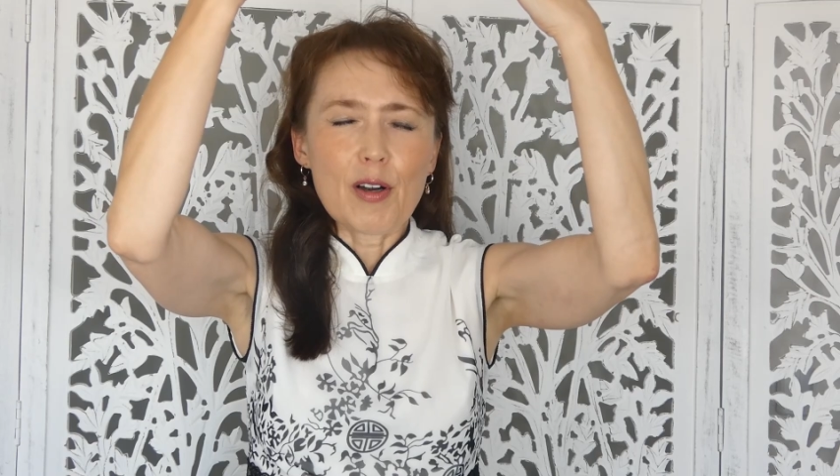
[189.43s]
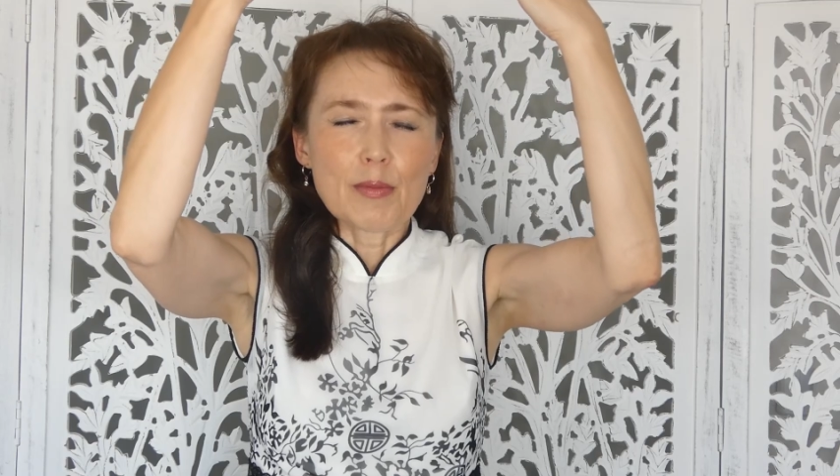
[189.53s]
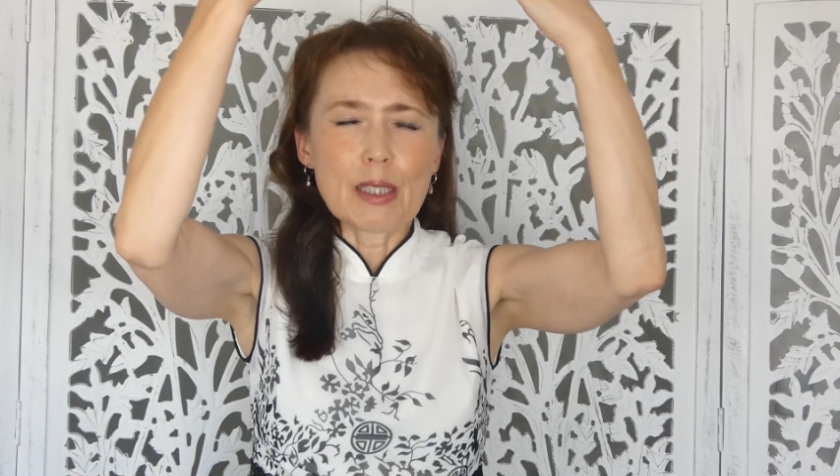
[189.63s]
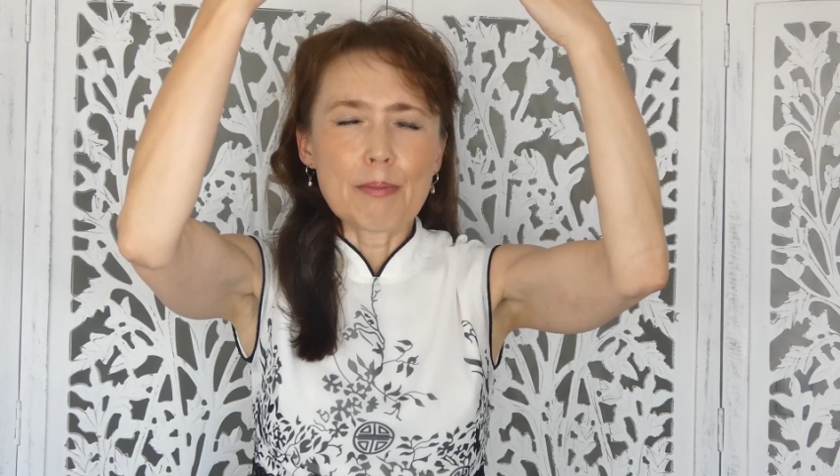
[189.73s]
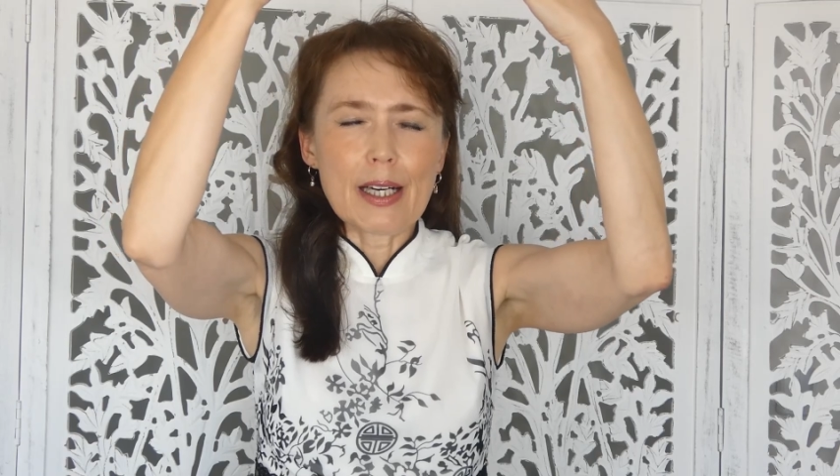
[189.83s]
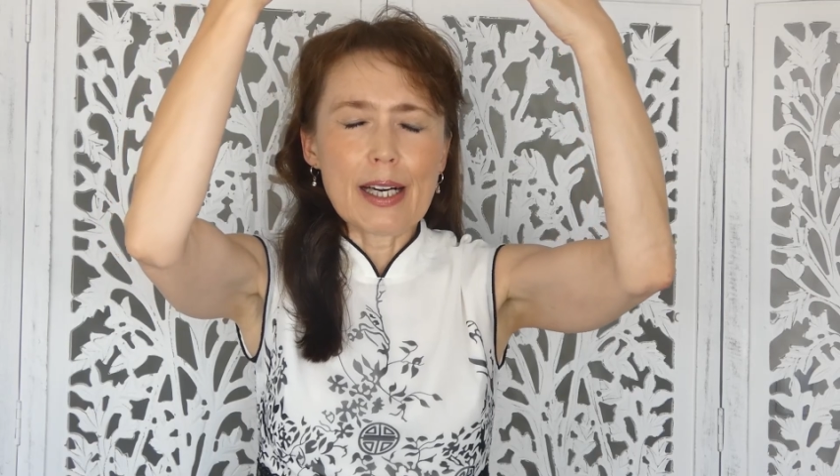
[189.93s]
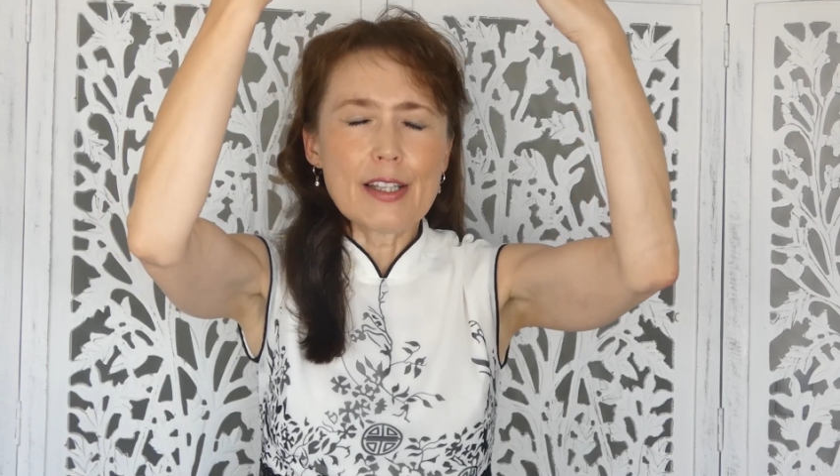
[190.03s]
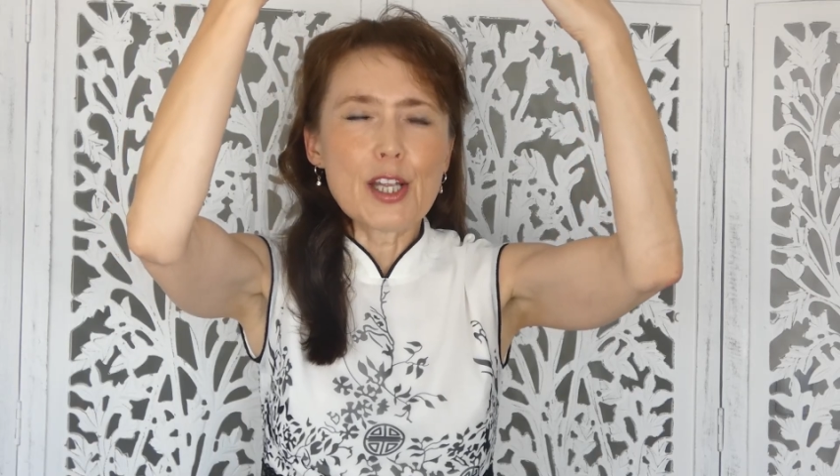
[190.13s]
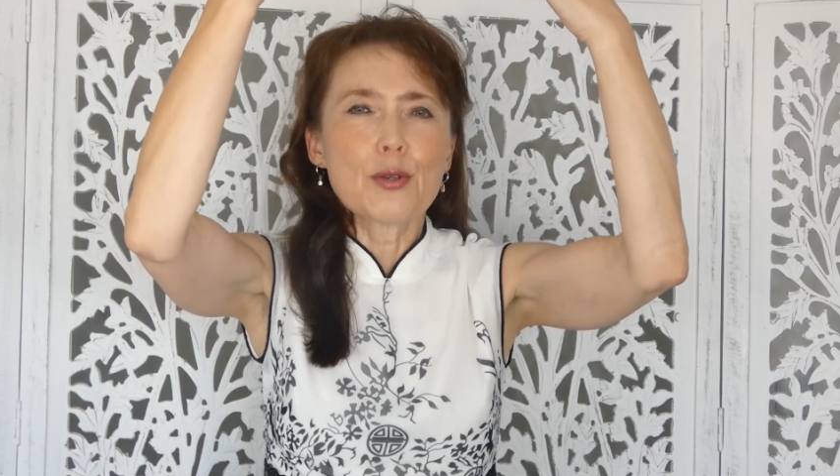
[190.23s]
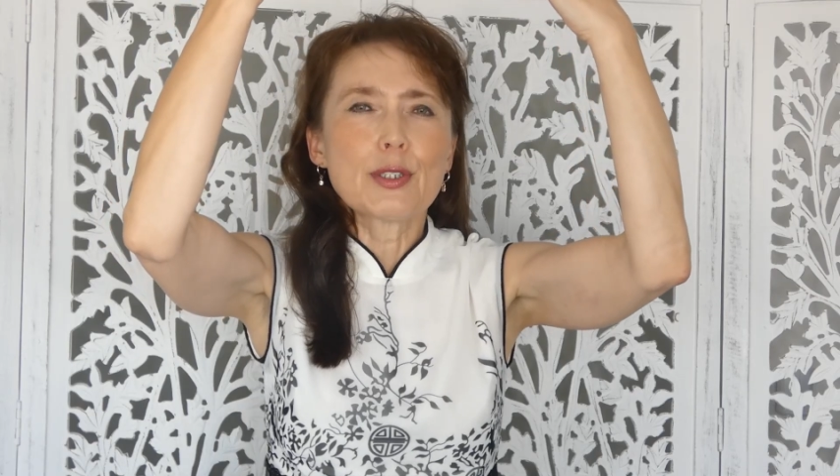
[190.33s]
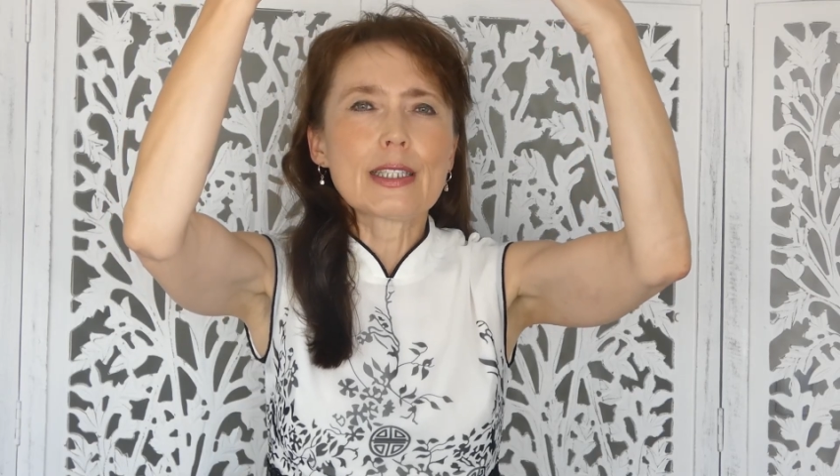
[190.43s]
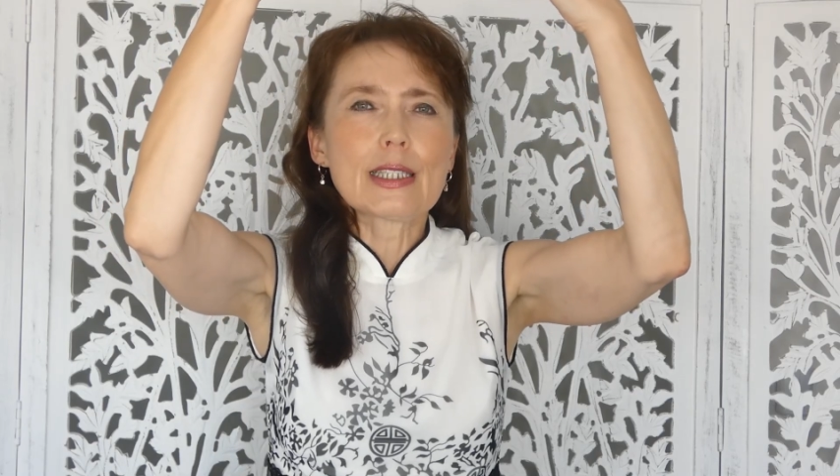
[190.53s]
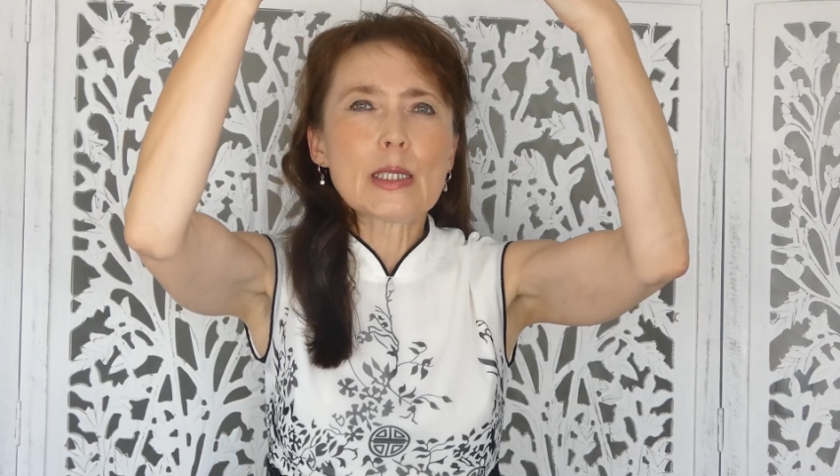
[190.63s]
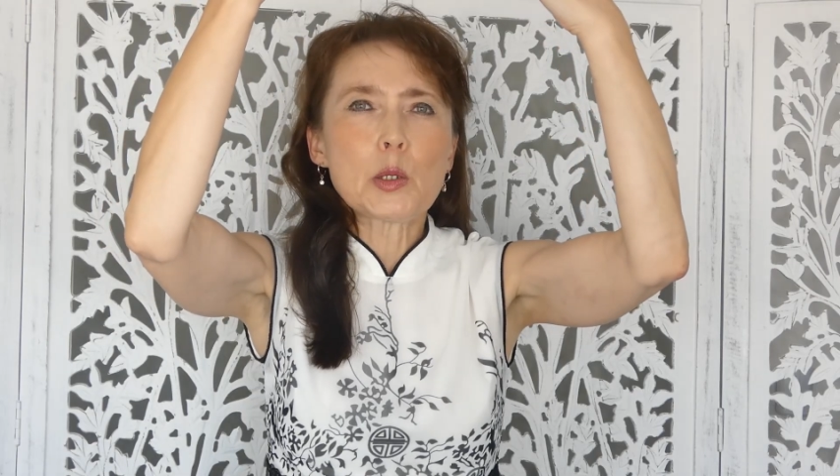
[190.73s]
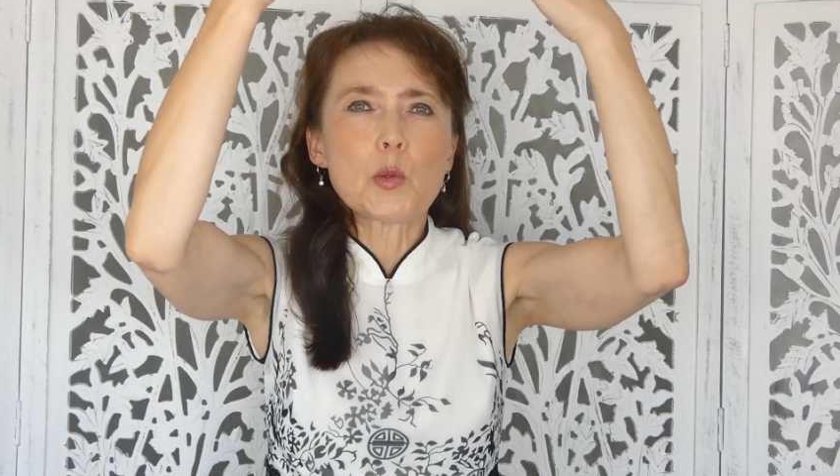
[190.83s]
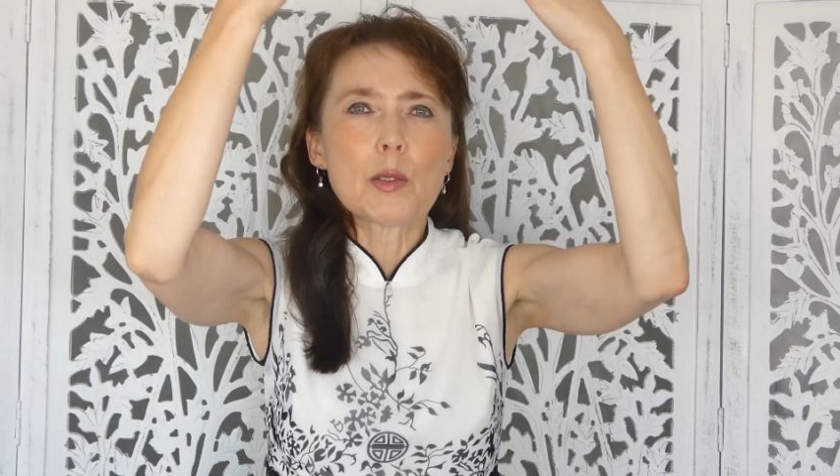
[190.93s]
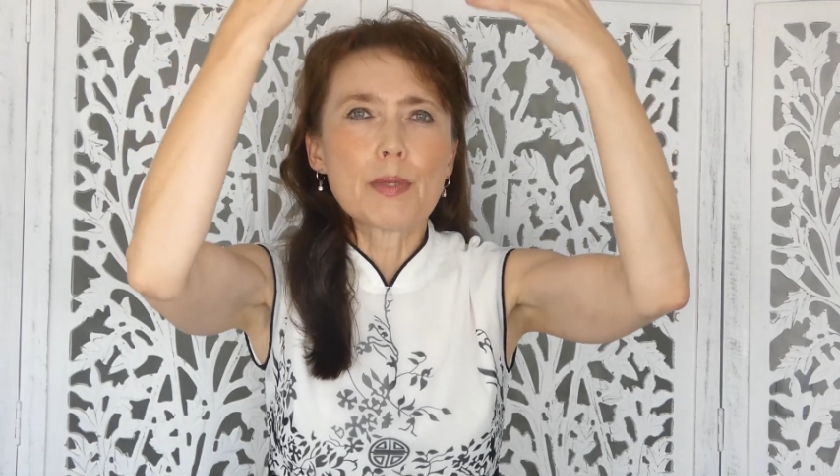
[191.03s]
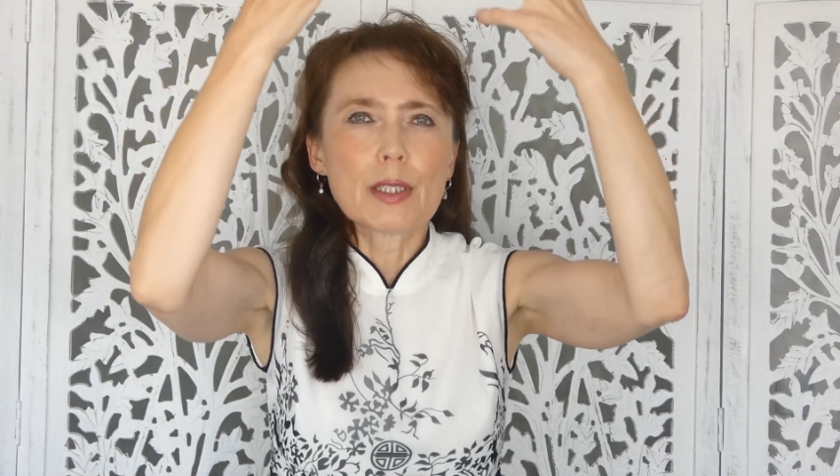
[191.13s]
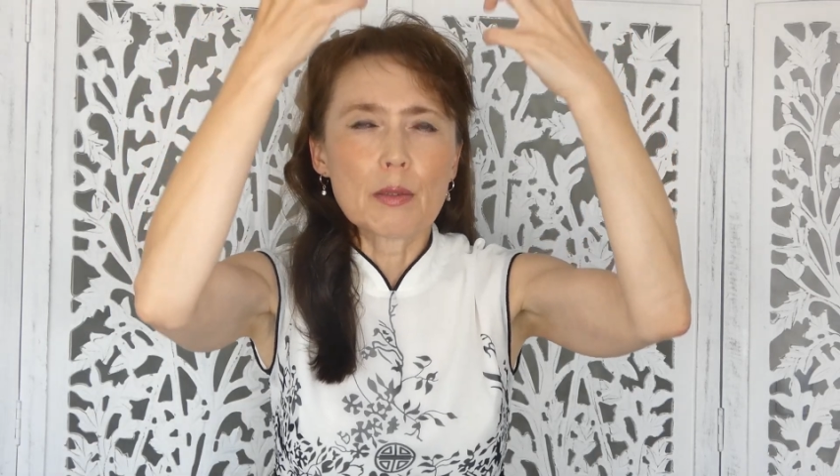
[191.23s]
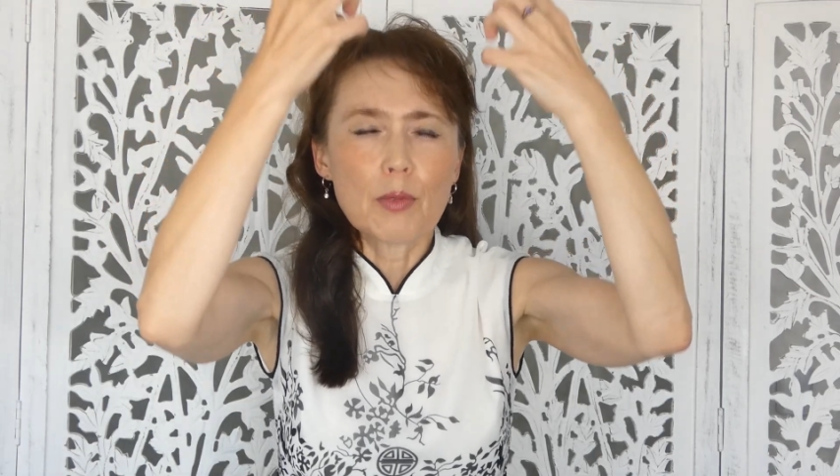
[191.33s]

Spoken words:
from the brain using sweeping